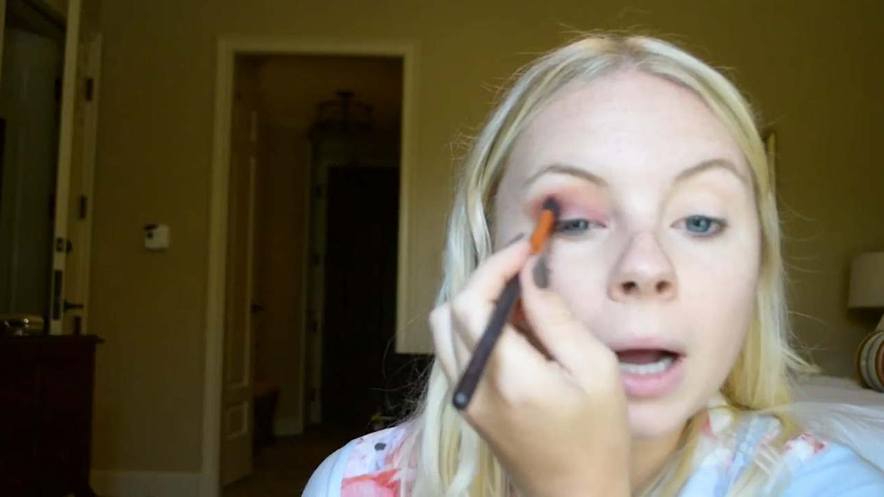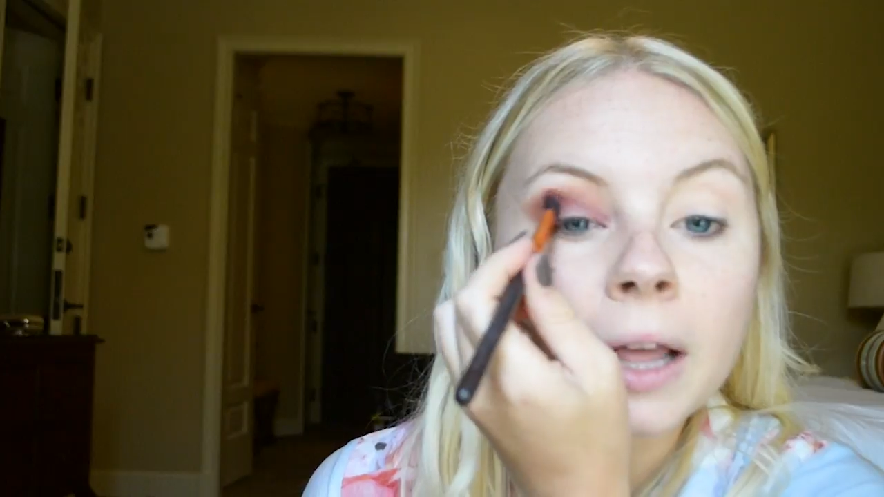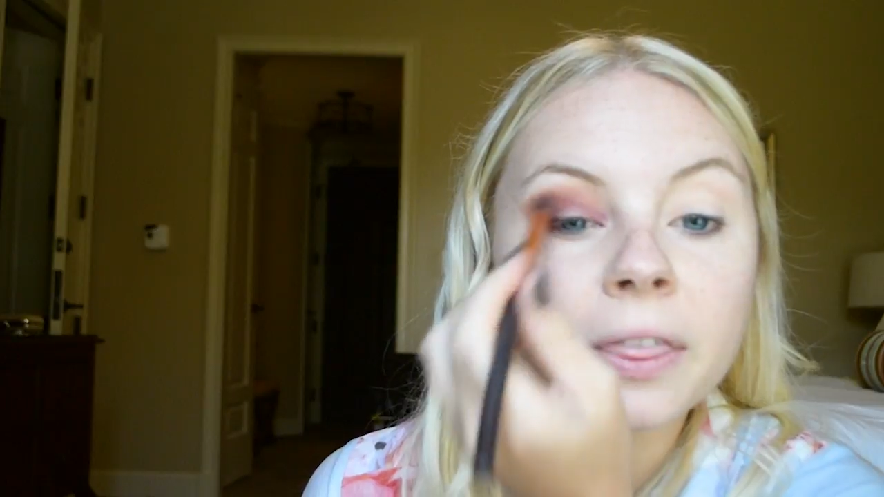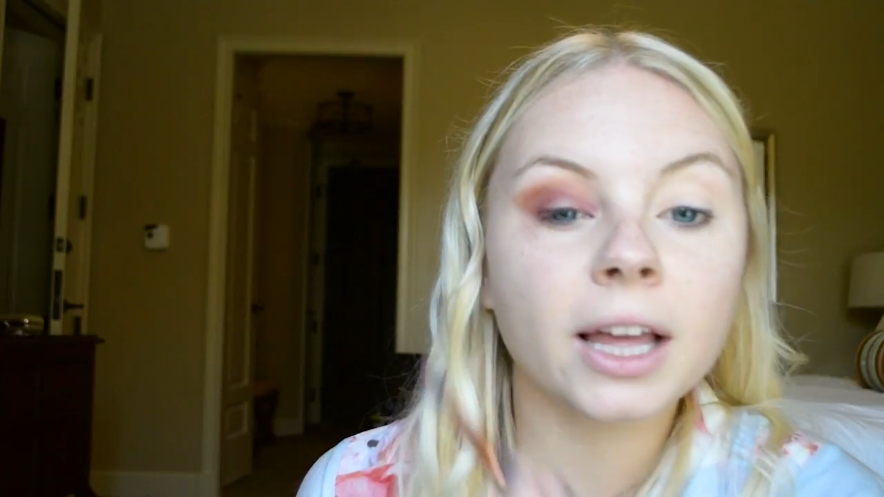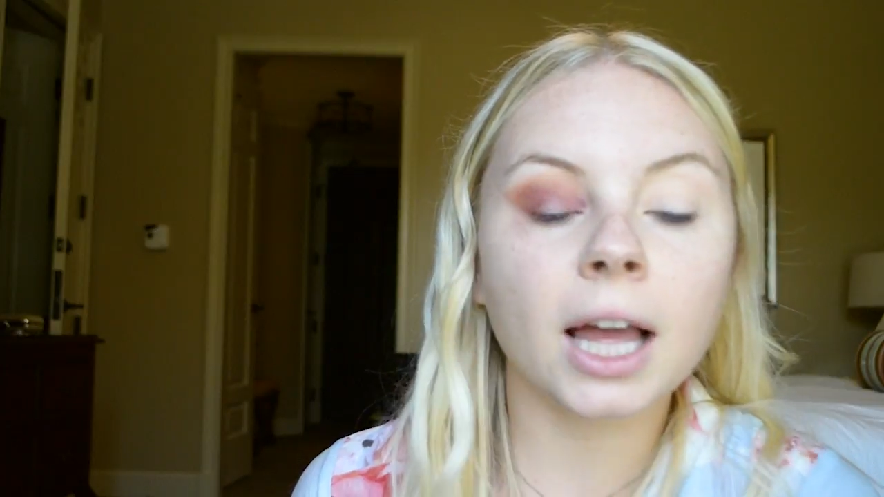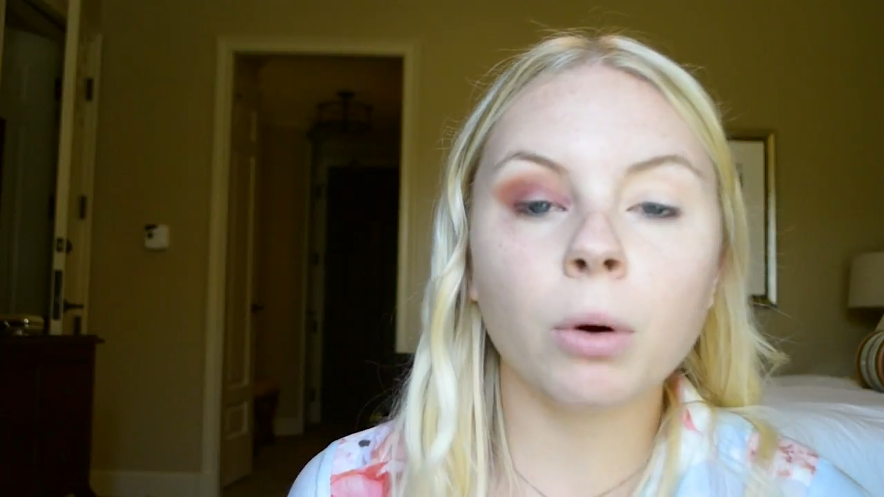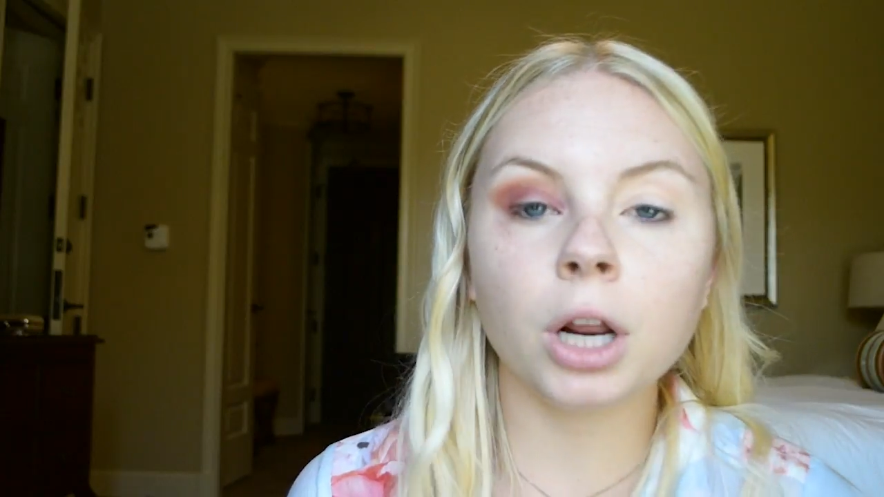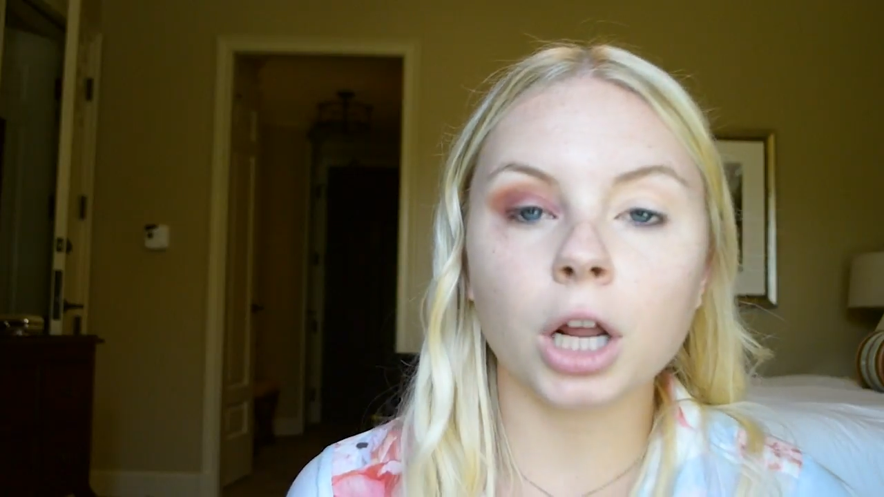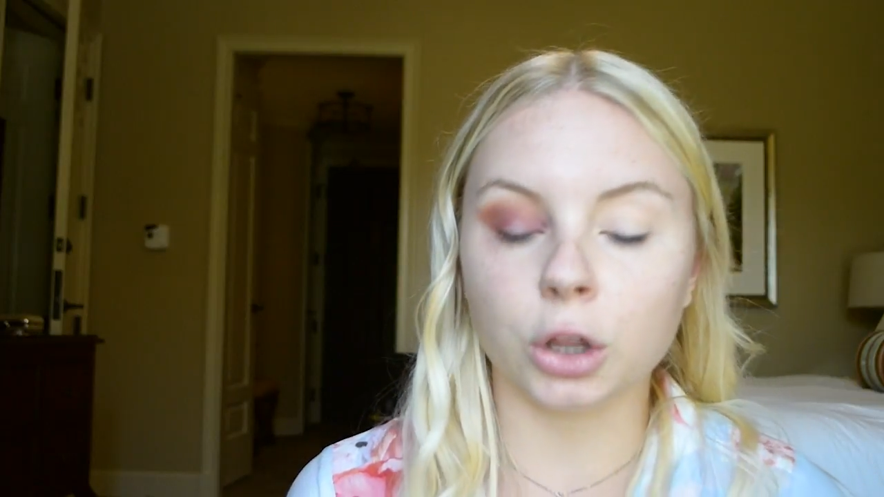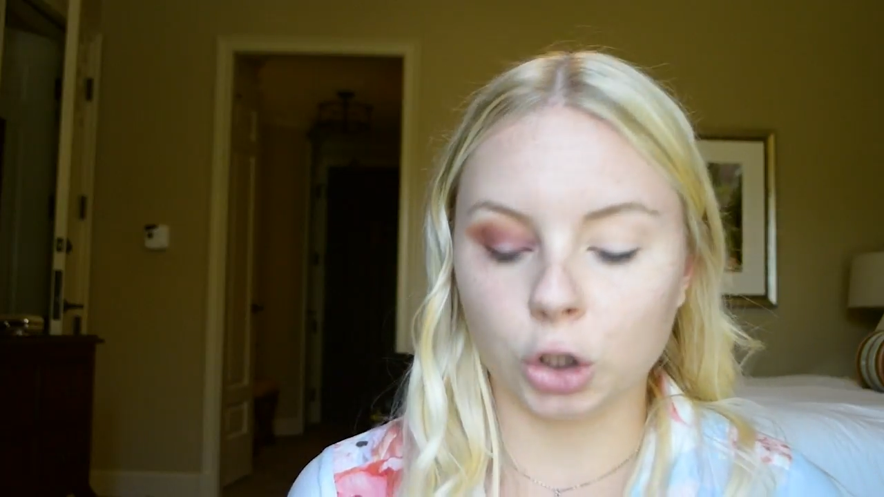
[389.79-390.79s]
I think I
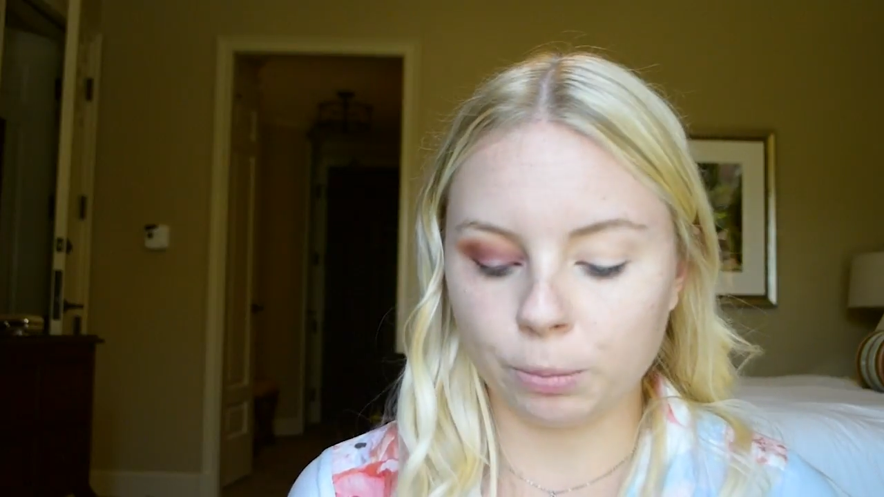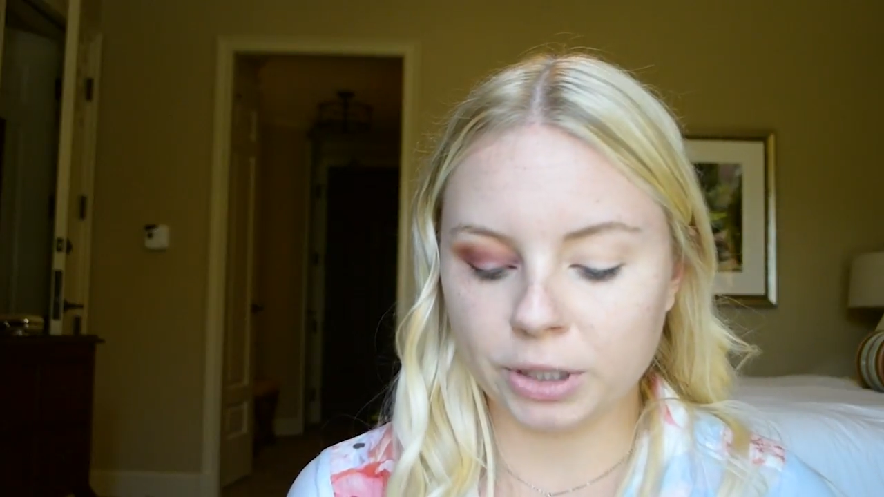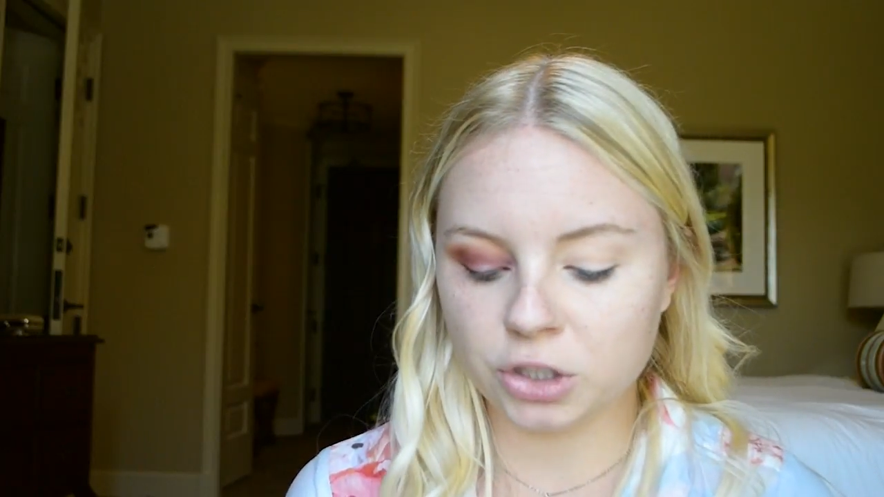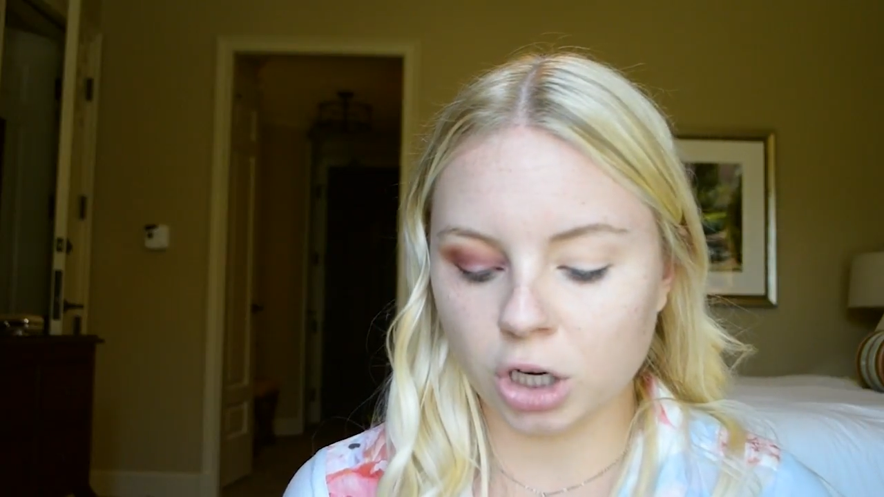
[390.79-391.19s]
want it a little bit